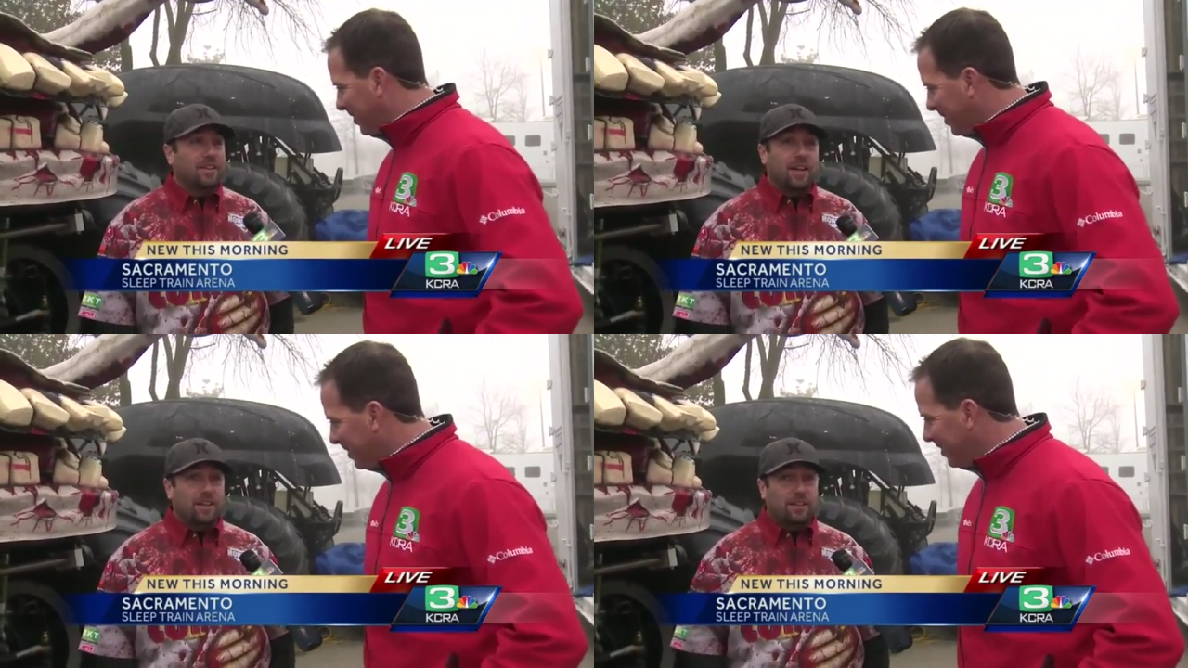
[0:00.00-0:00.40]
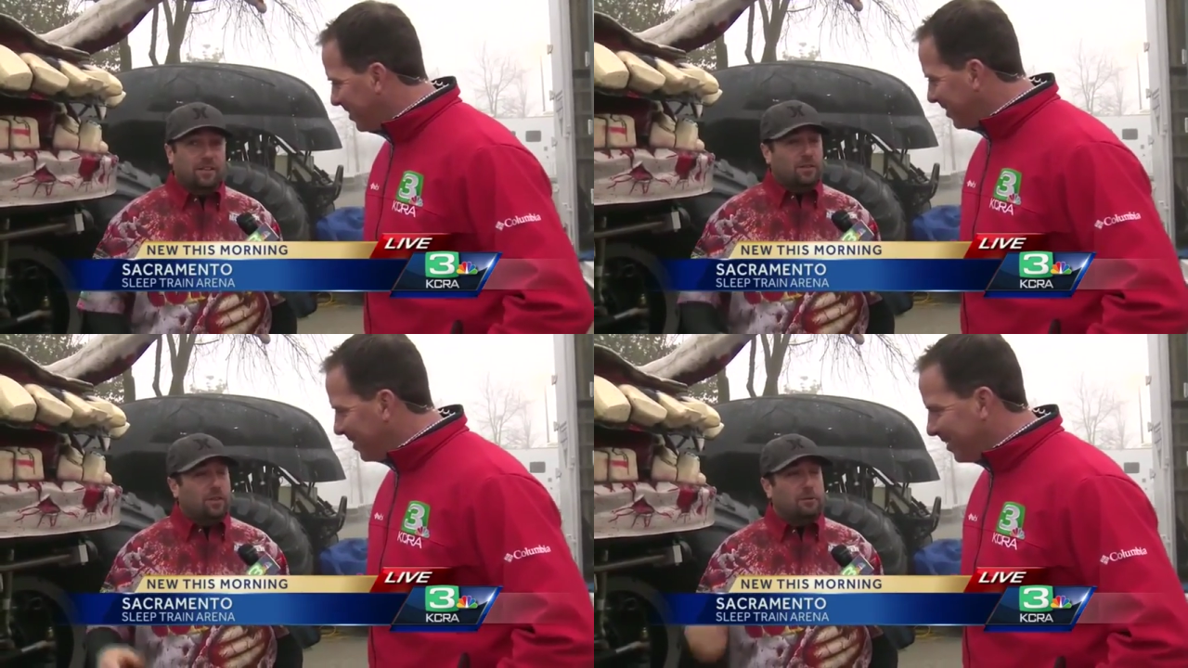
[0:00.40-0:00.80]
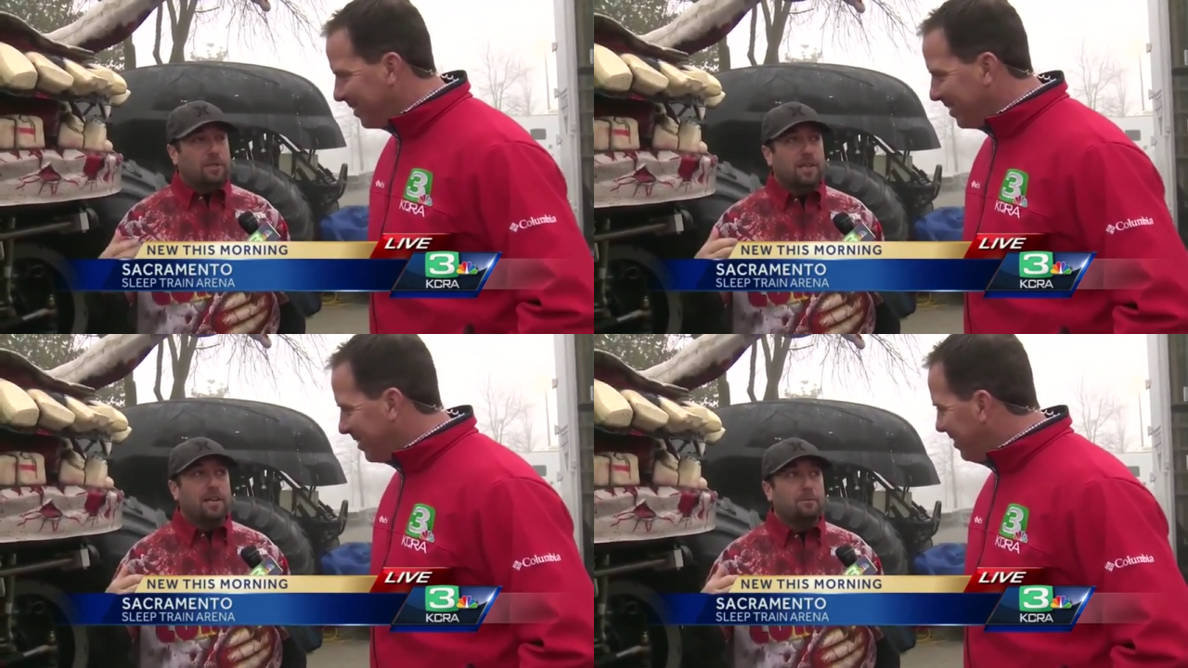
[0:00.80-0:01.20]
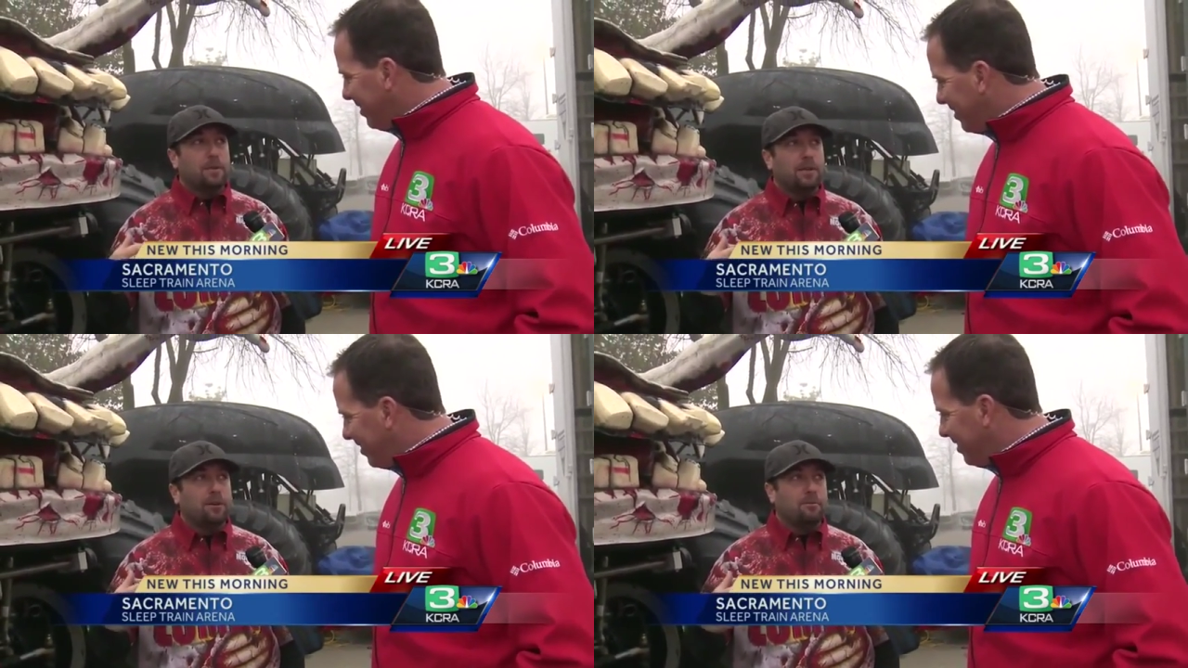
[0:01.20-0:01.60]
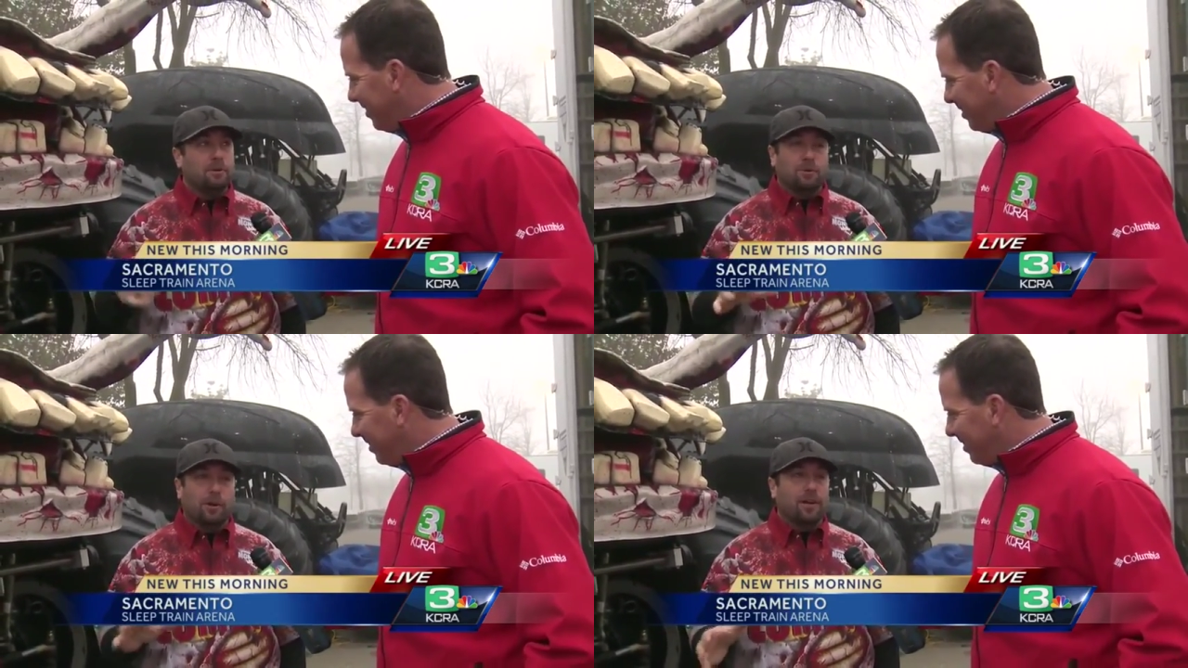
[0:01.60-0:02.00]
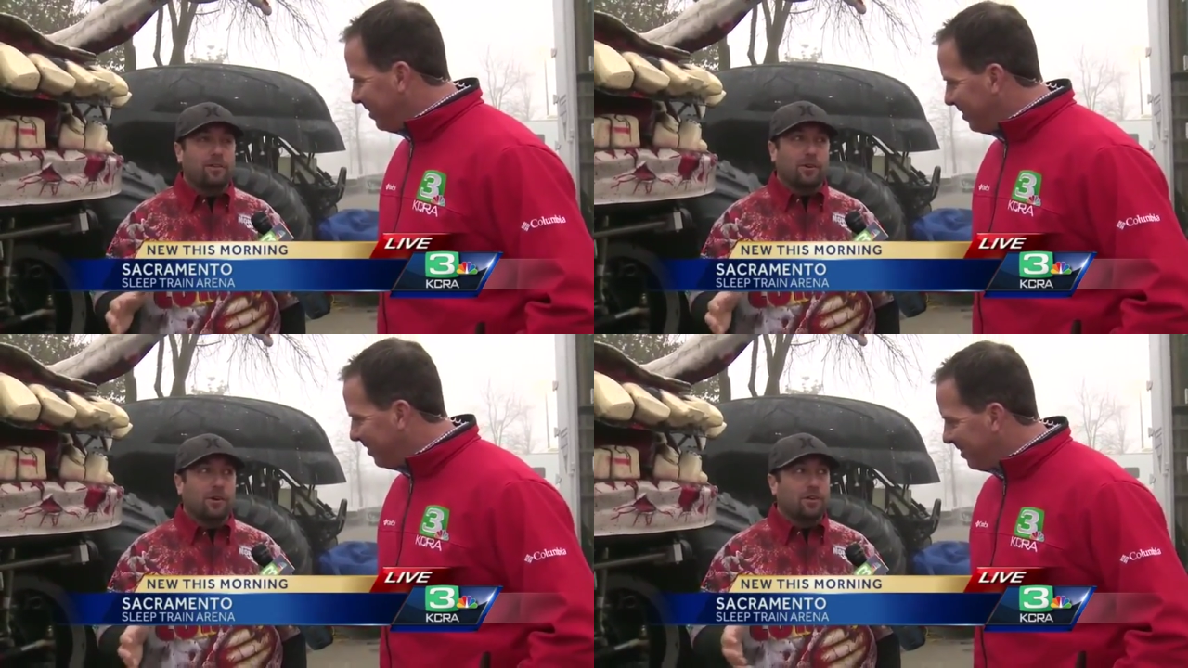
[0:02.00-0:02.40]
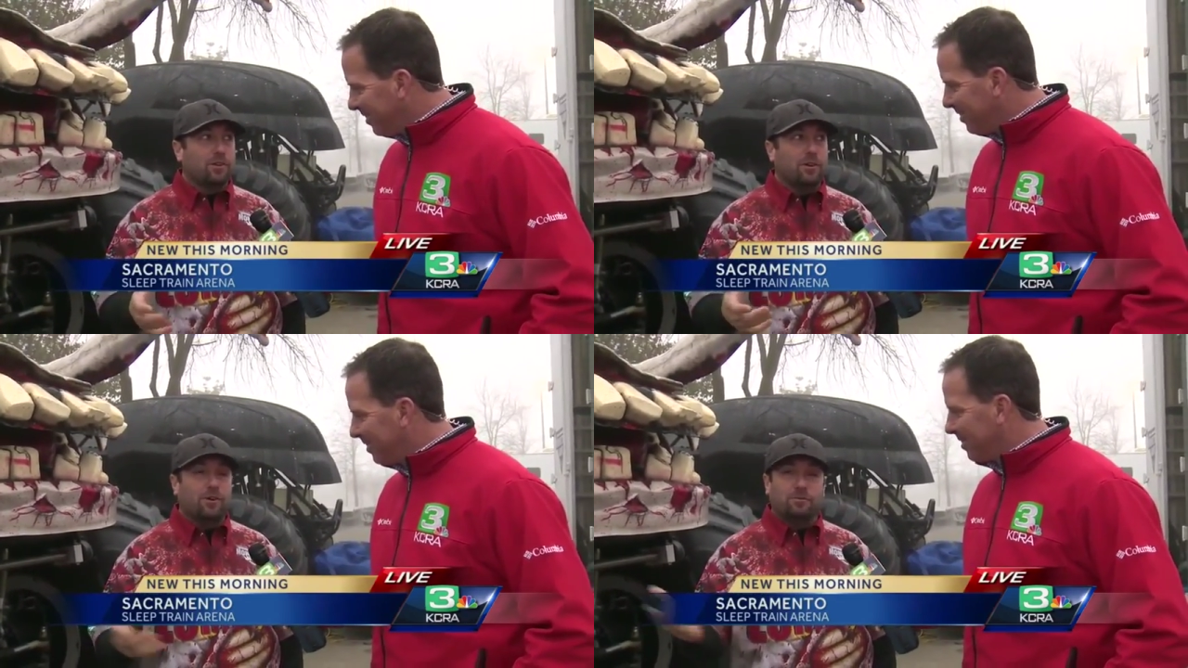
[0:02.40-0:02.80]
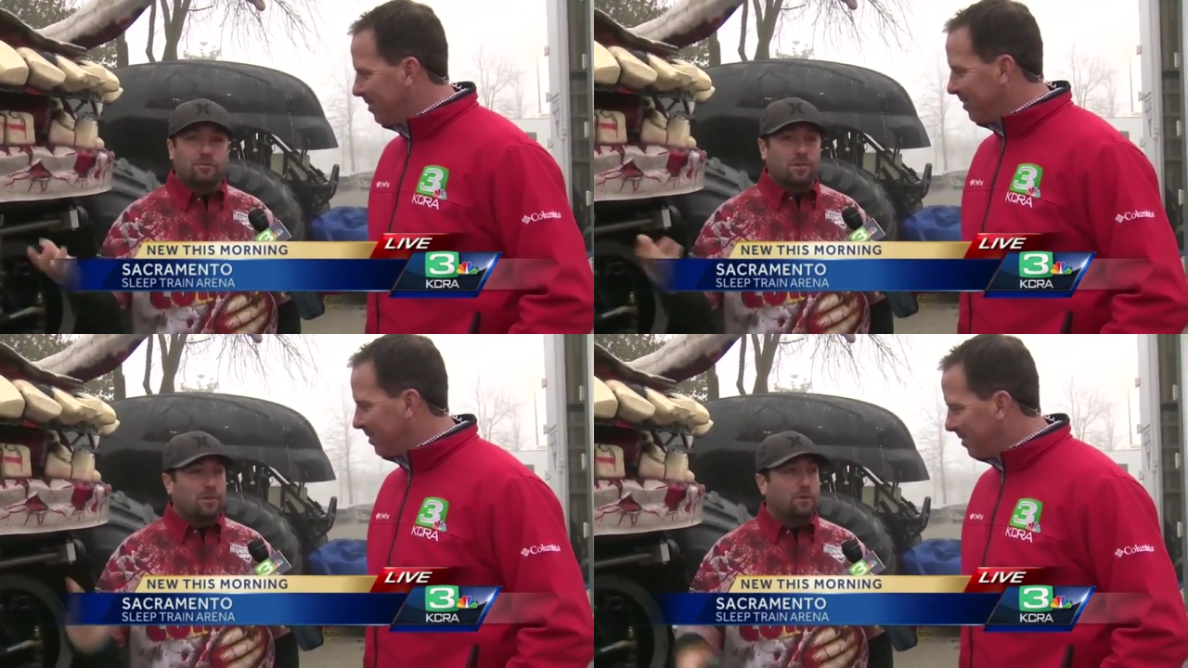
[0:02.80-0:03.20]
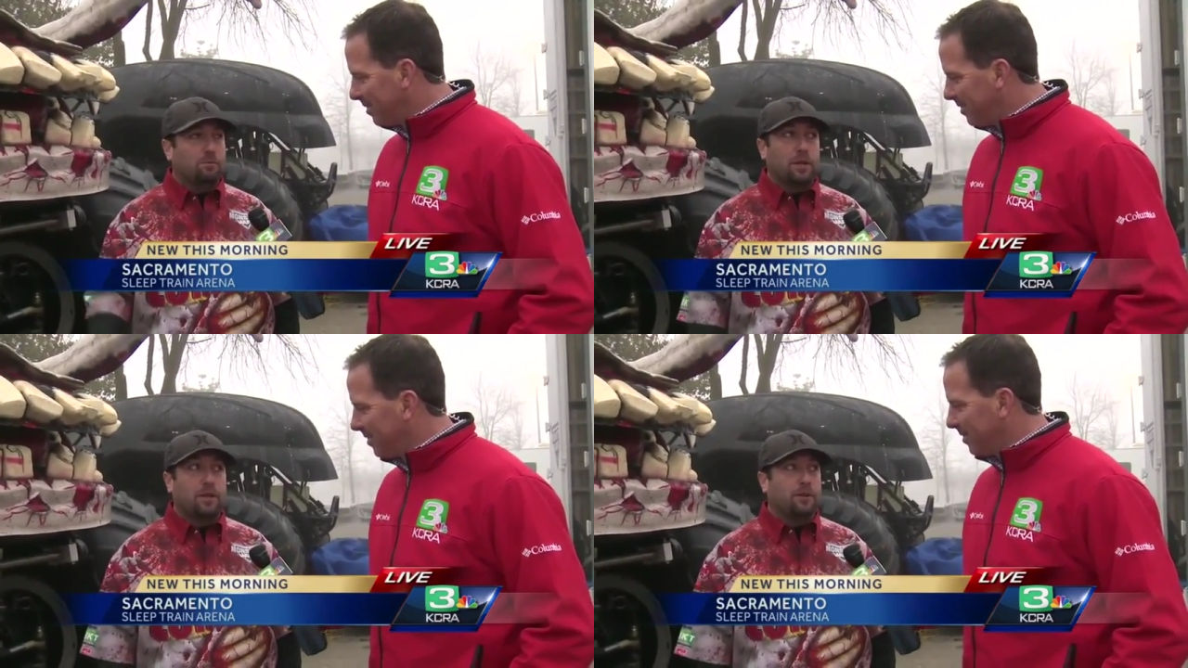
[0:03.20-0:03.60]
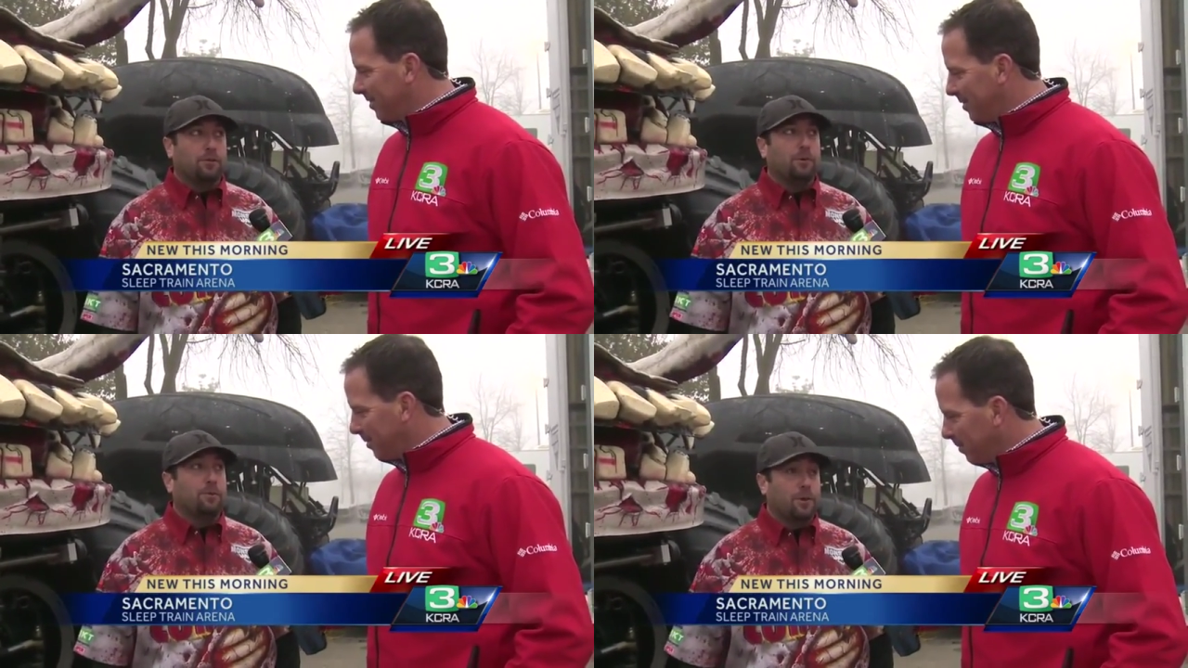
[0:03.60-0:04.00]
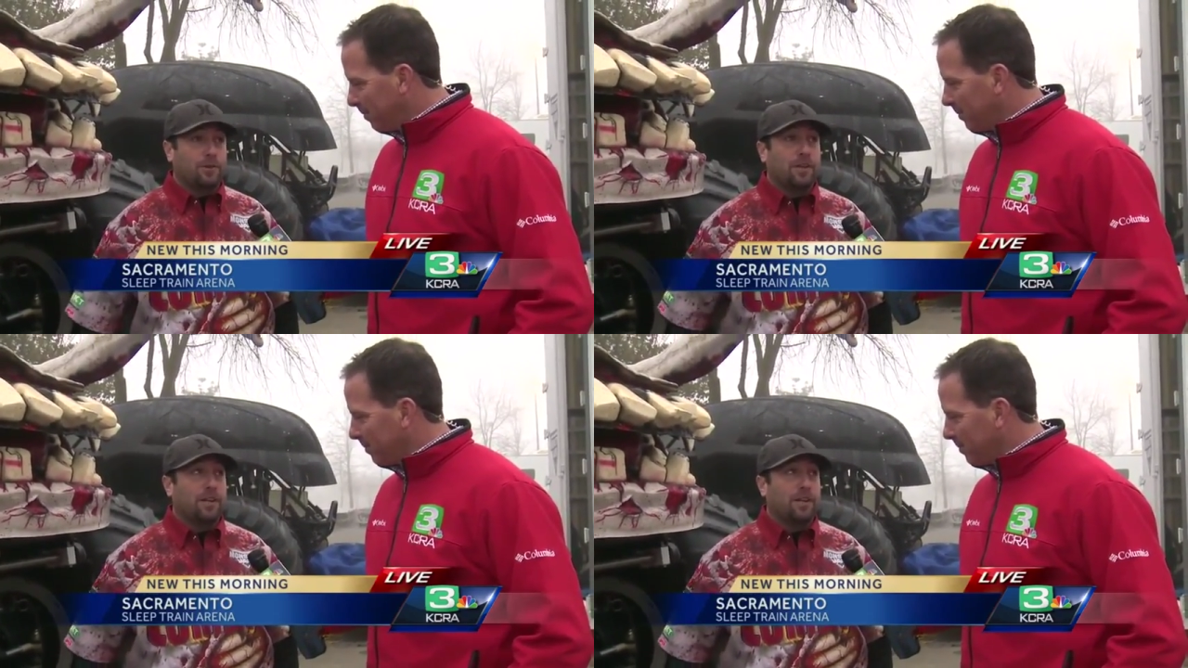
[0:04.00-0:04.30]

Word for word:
Speaker 1: Yeah, it's a little bit tight up in there, but we're going to have a great show. Still plenty enough room for us to